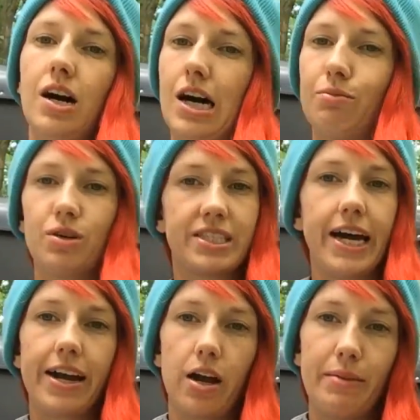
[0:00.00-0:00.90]
both
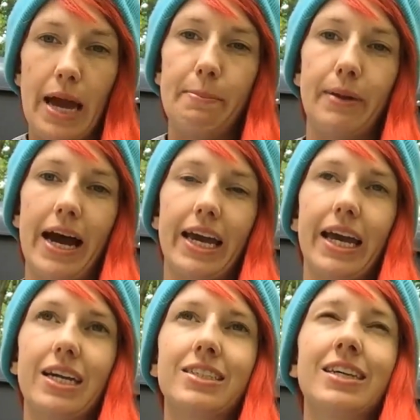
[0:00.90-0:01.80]
sidearm and
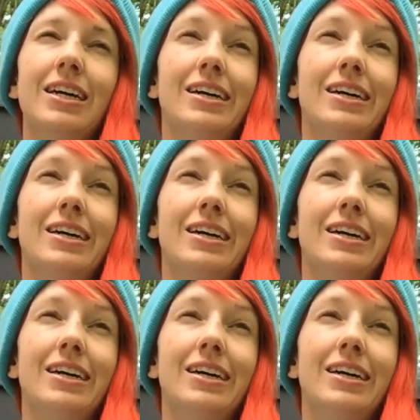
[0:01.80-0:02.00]
backhand.